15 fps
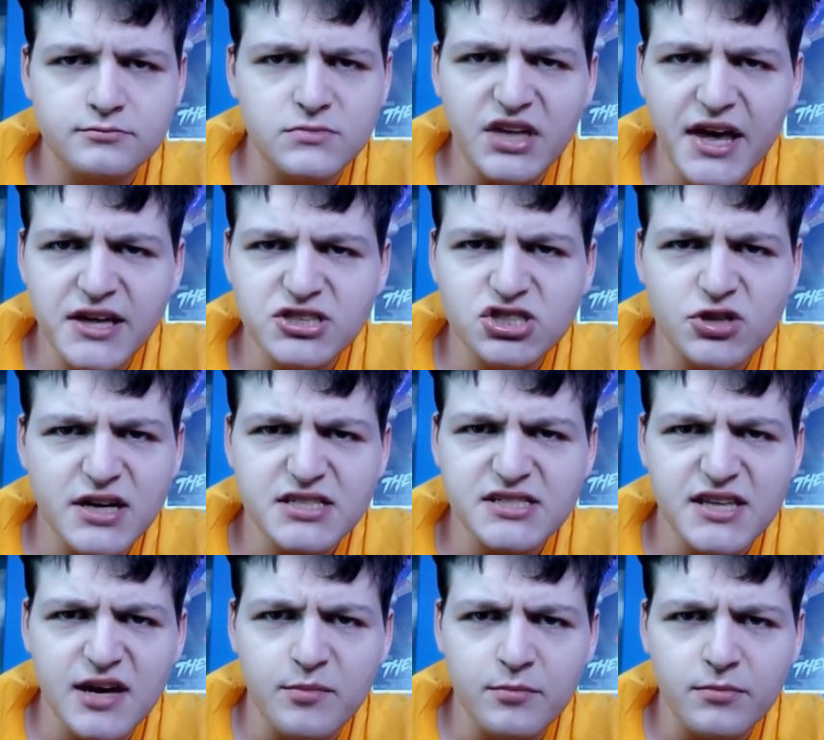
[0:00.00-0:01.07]
Can't trust
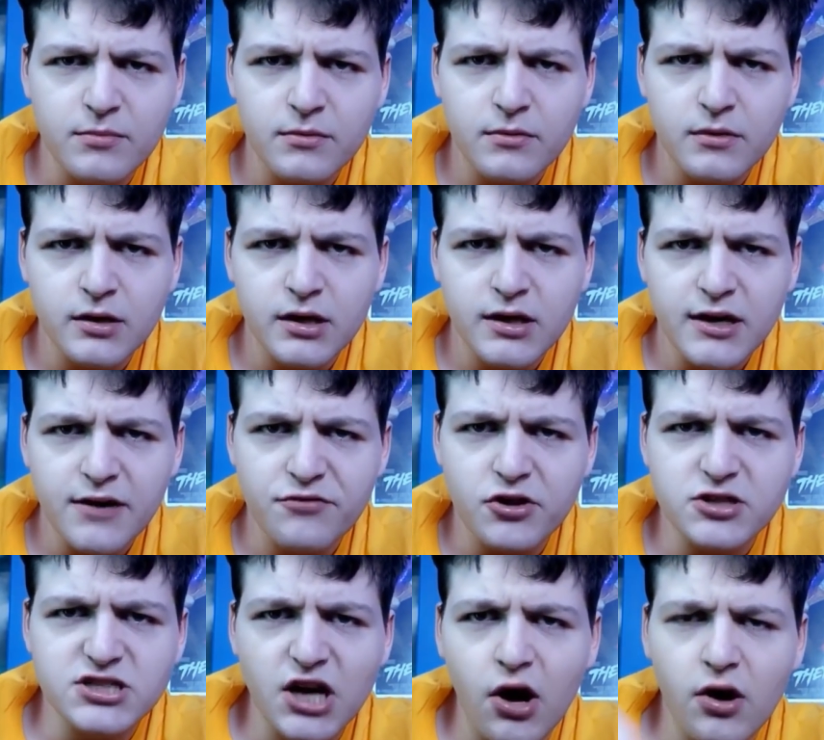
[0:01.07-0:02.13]
them.
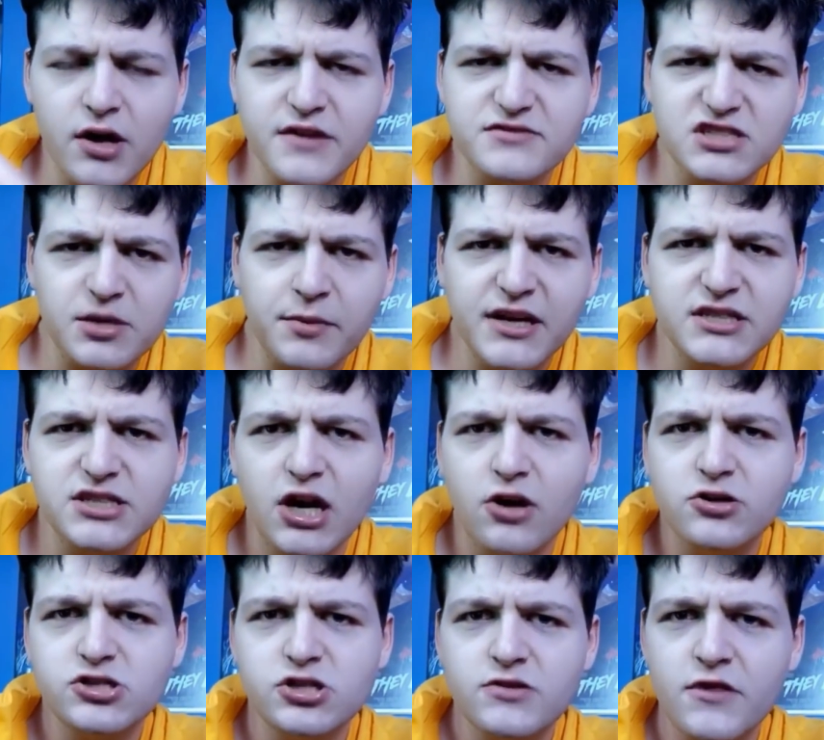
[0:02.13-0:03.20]
If somebody
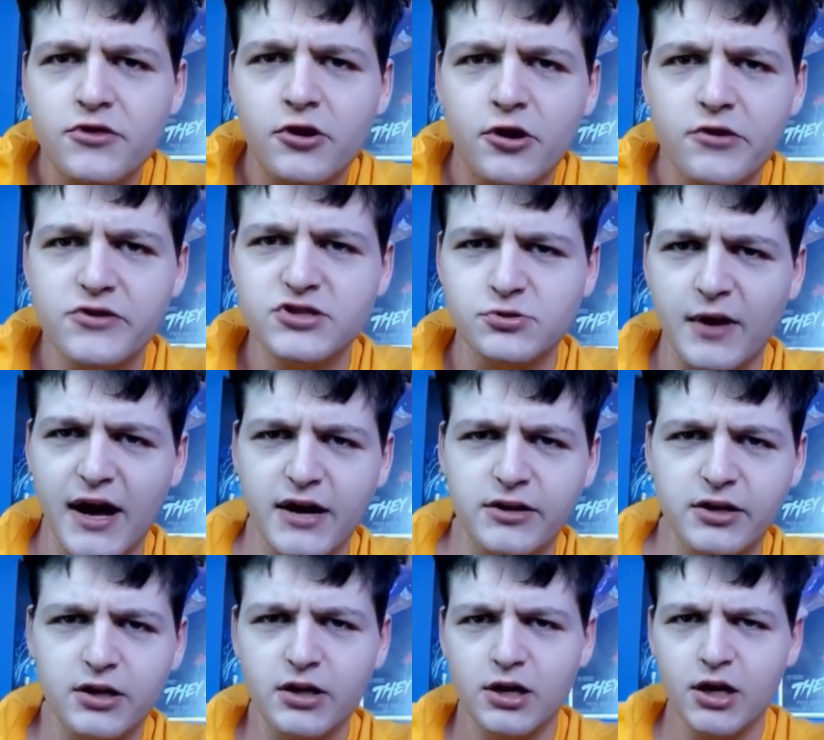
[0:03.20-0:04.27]
tells you that the earth is round,
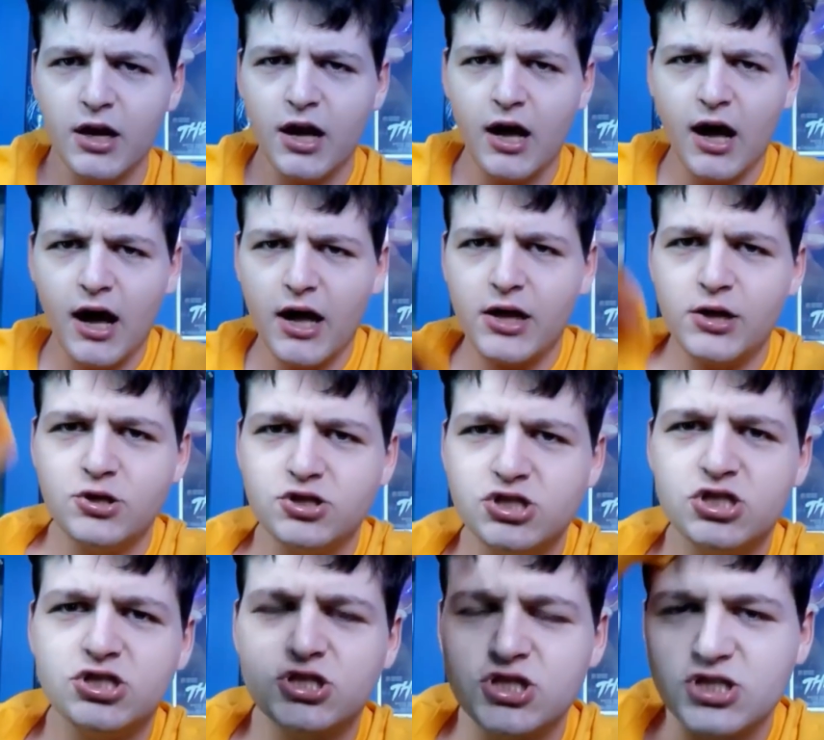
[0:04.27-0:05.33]
you
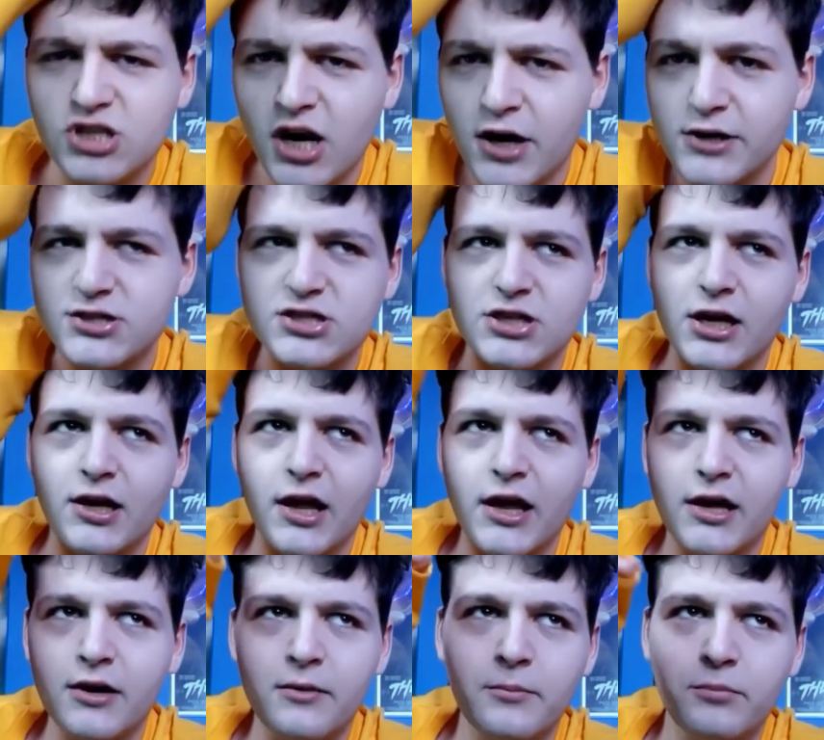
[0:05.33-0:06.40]
should just honestly
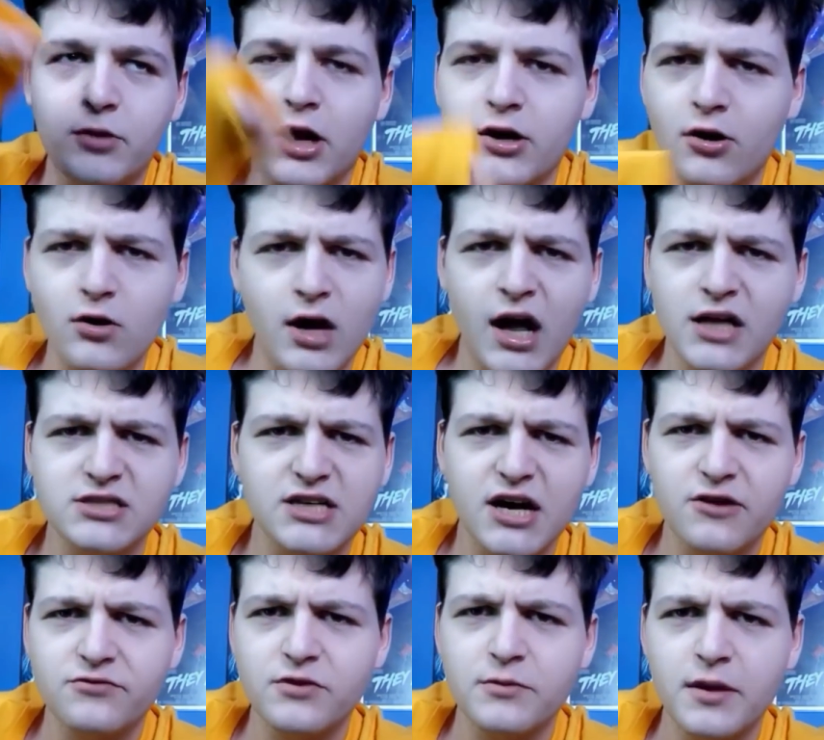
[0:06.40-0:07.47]
like block all
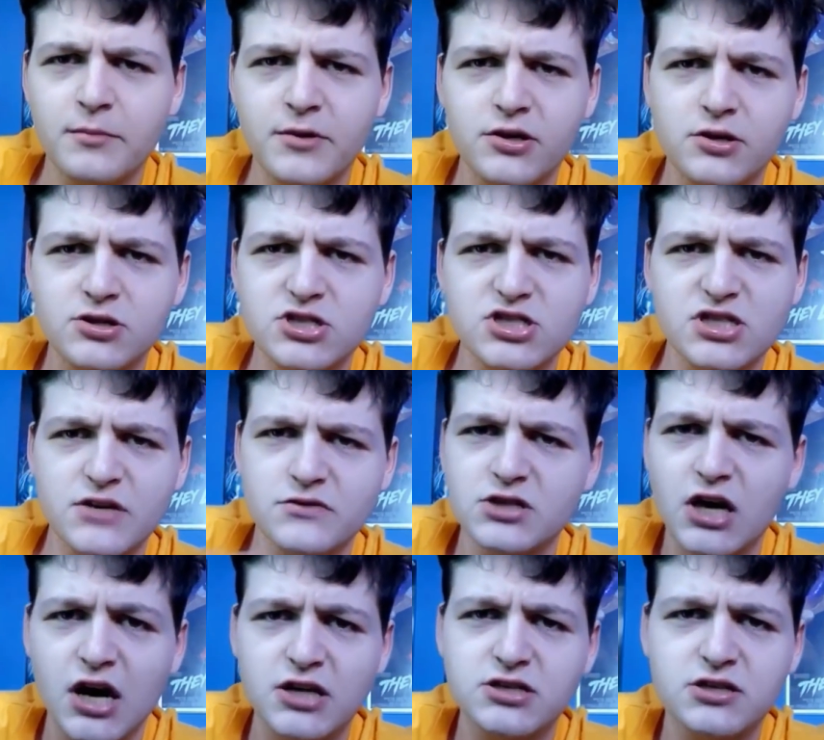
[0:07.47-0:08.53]
contact from them and just never
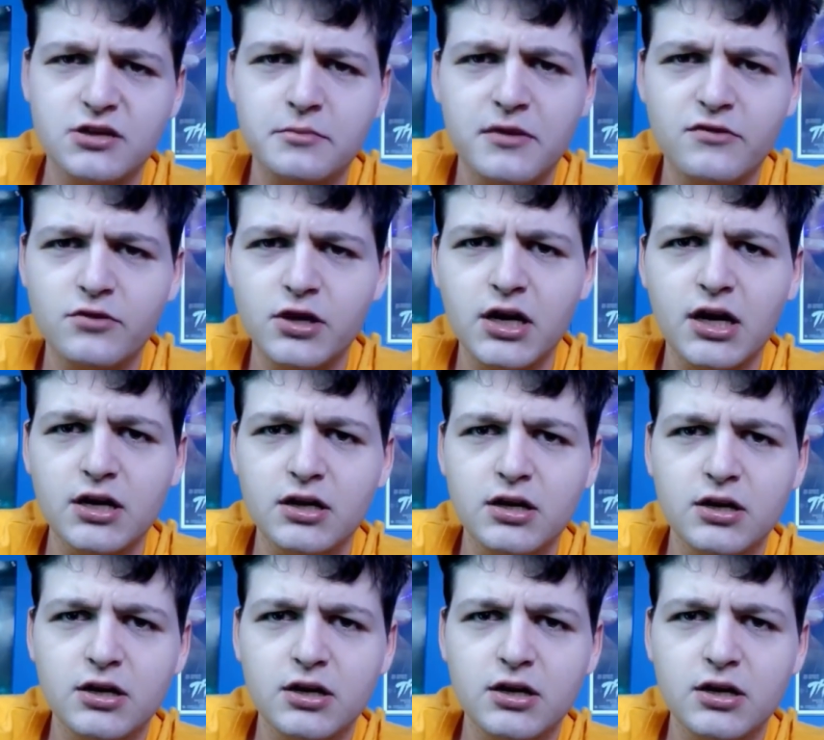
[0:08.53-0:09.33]
talk to them ever again.